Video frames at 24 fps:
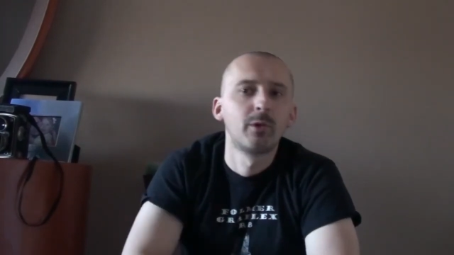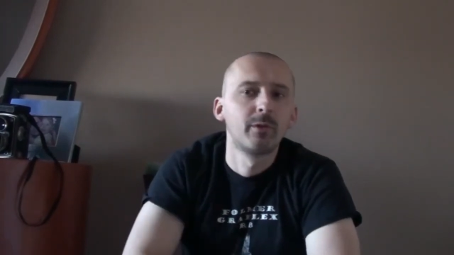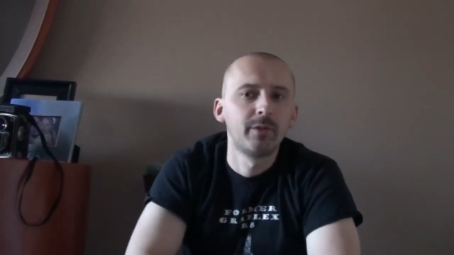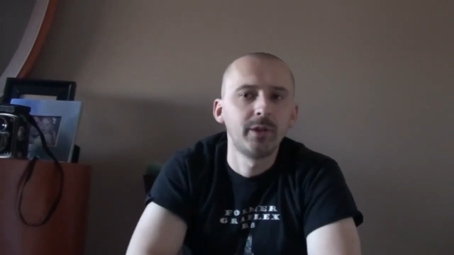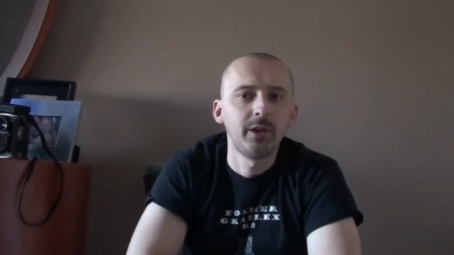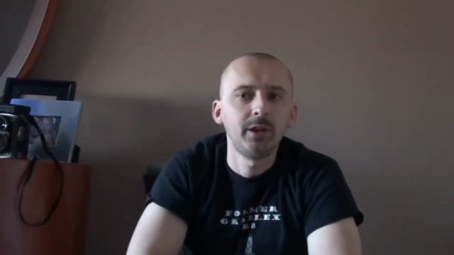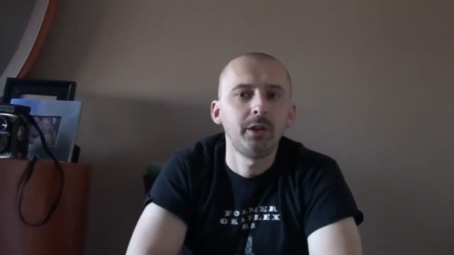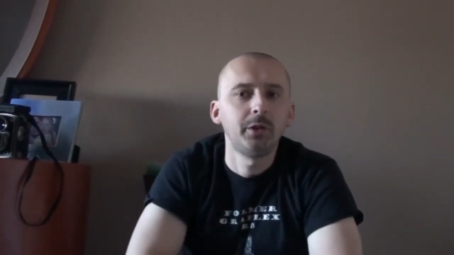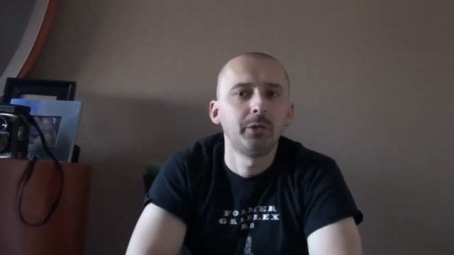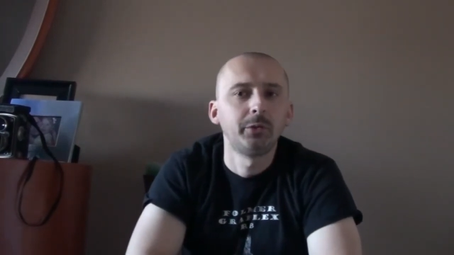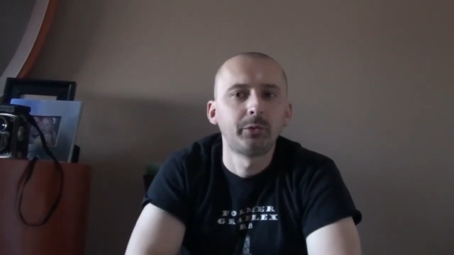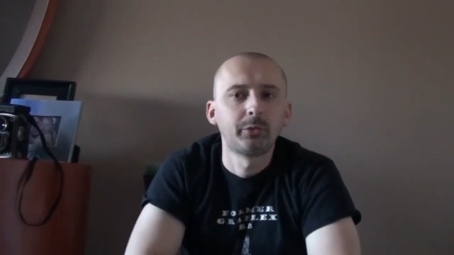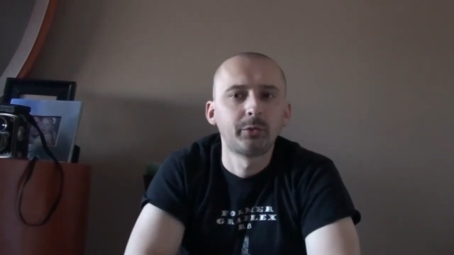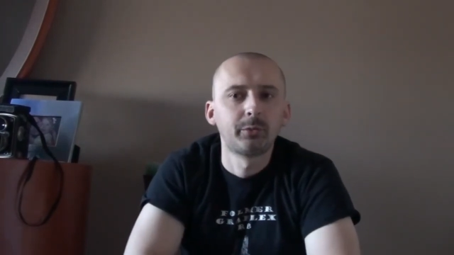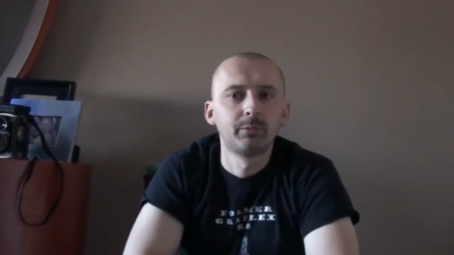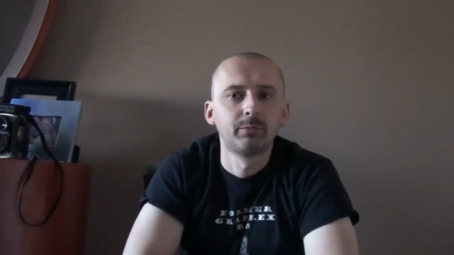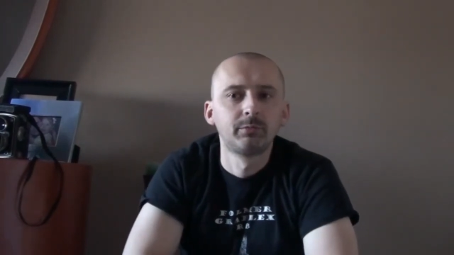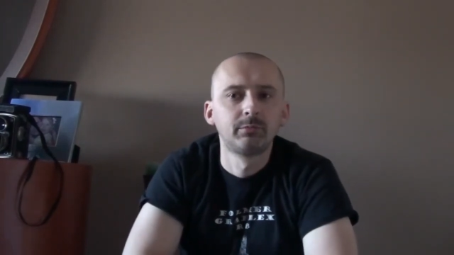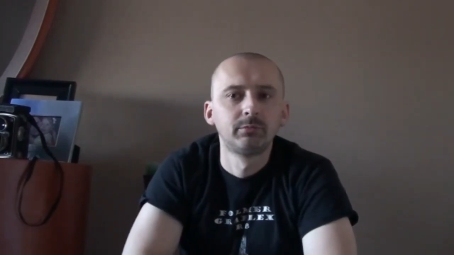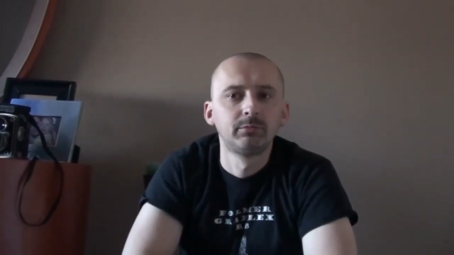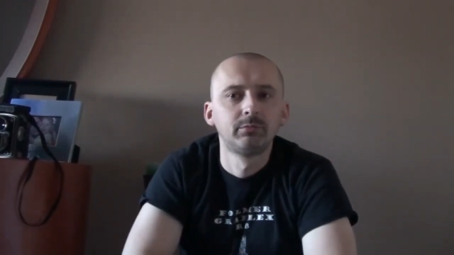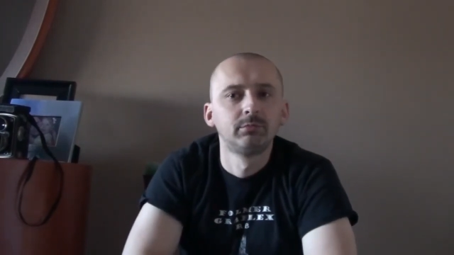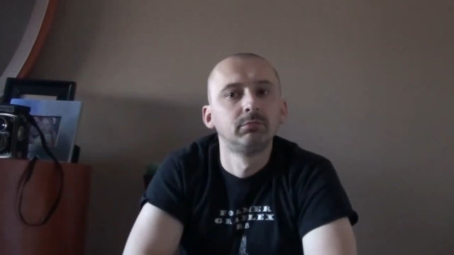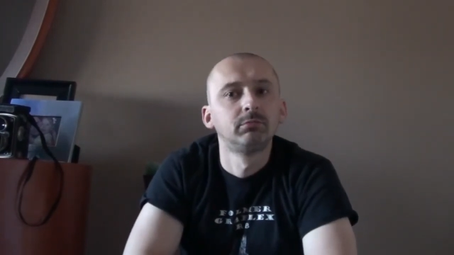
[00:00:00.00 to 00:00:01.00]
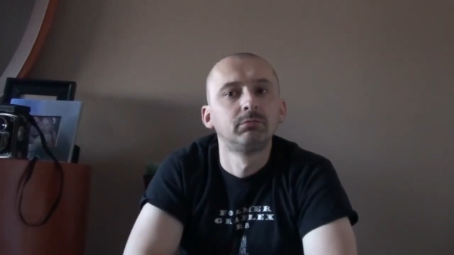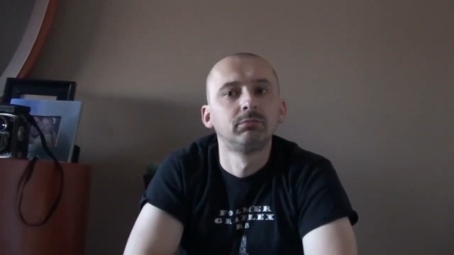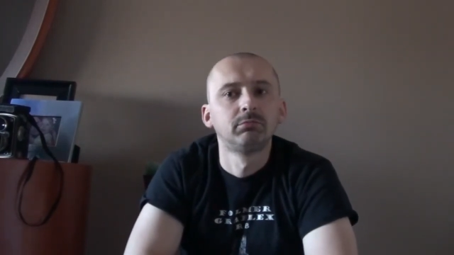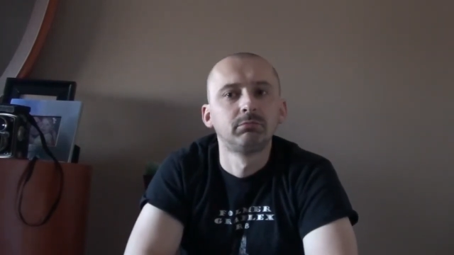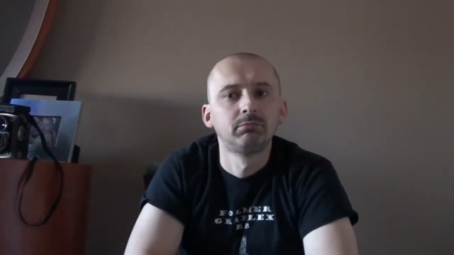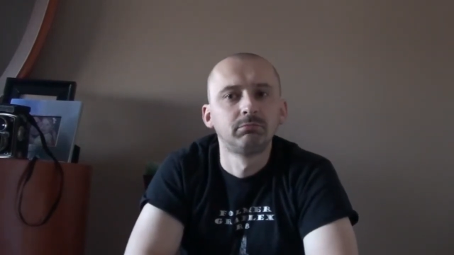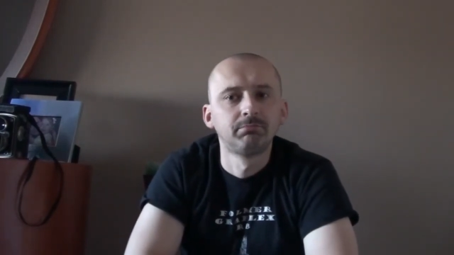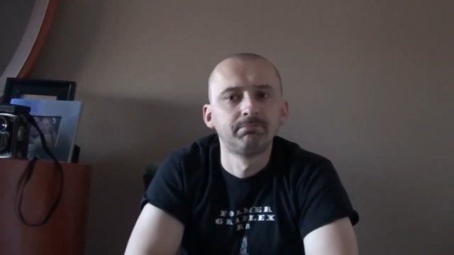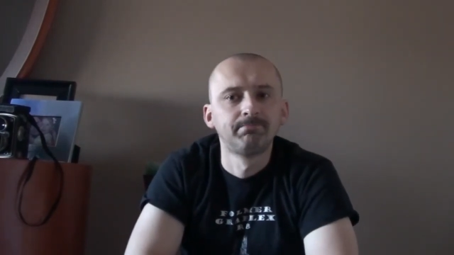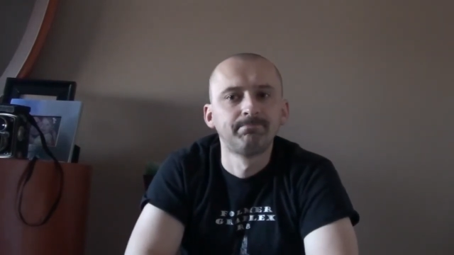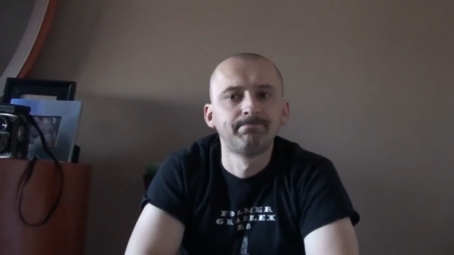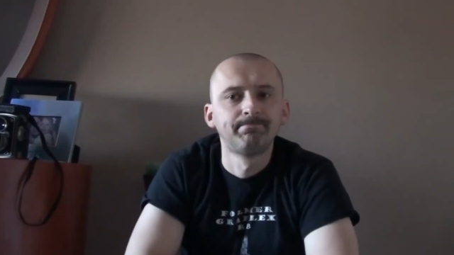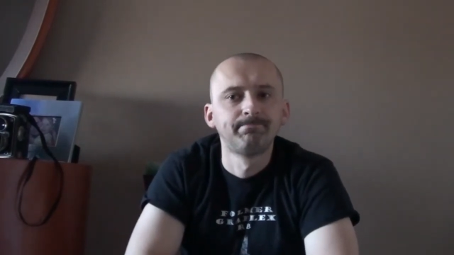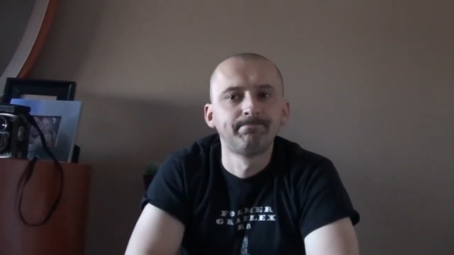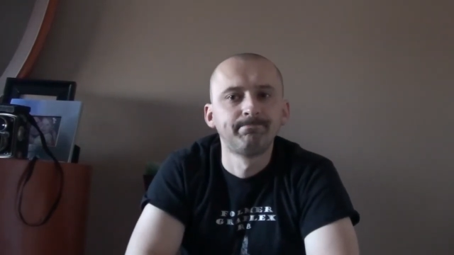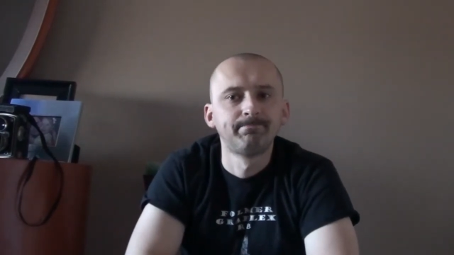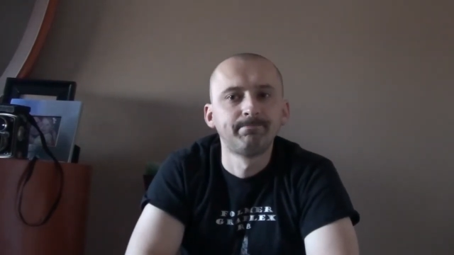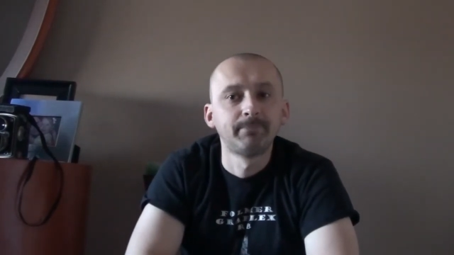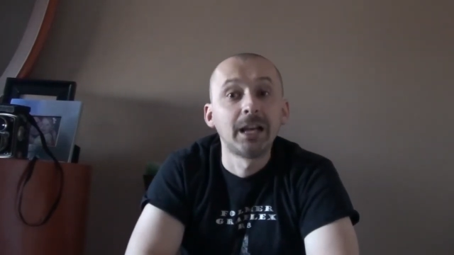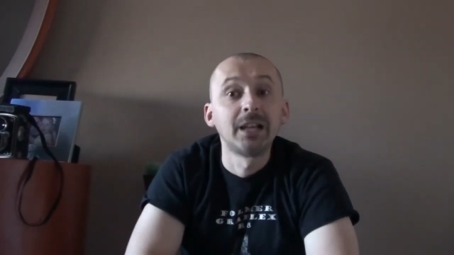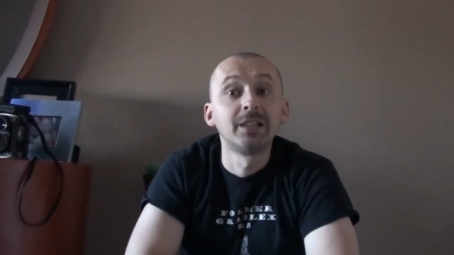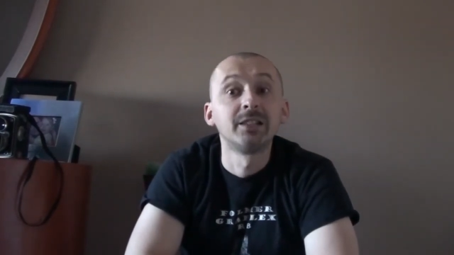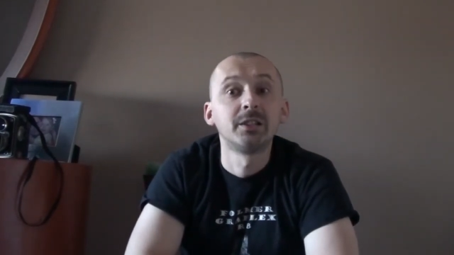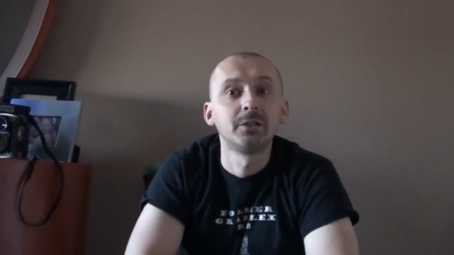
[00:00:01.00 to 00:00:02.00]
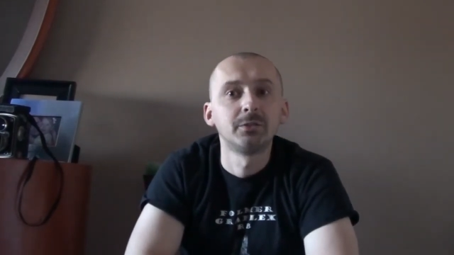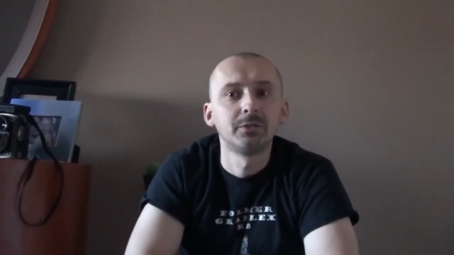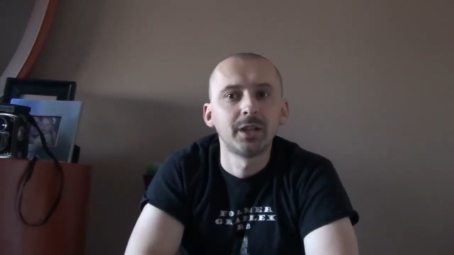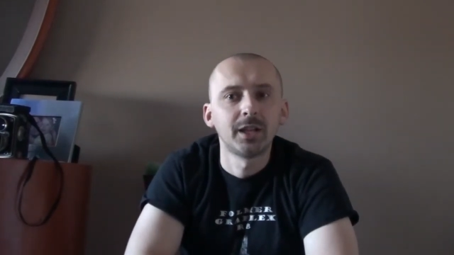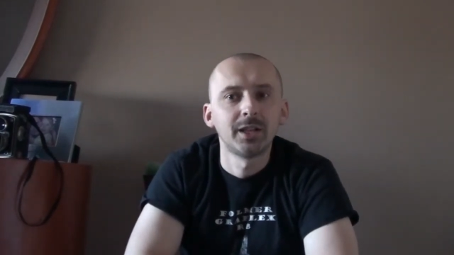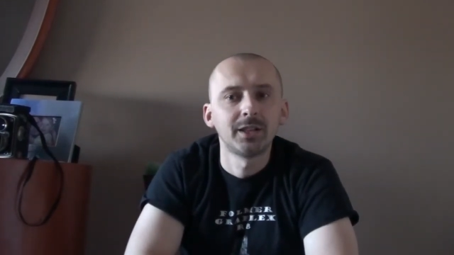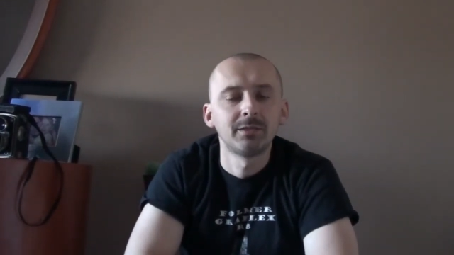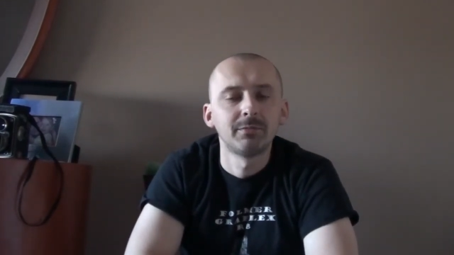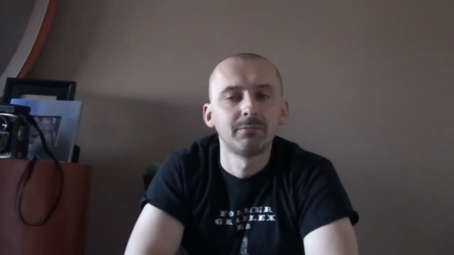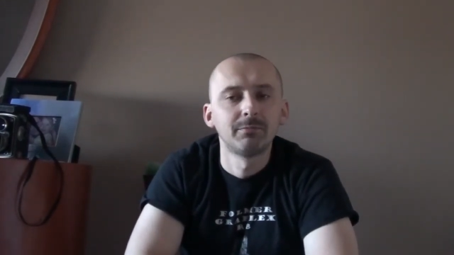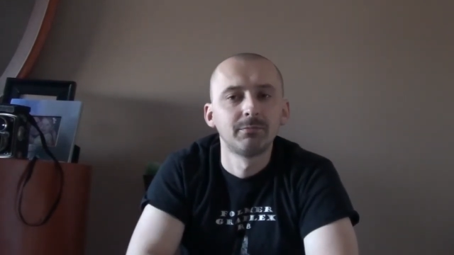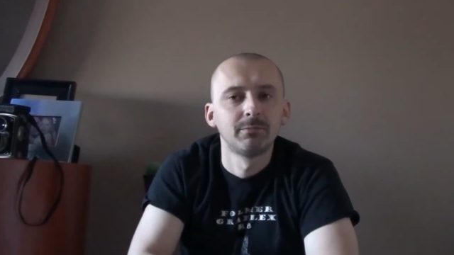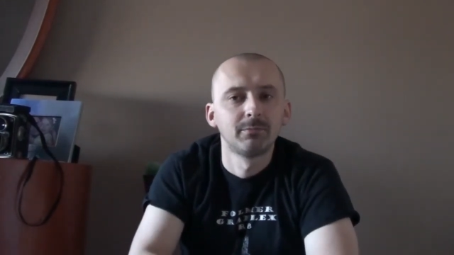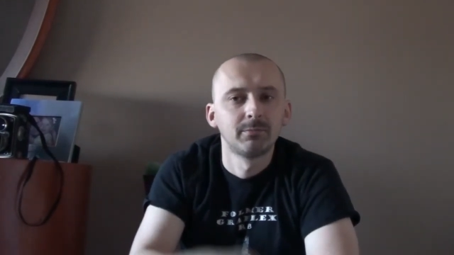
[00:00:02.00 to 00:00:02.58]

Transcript: videos. Until then.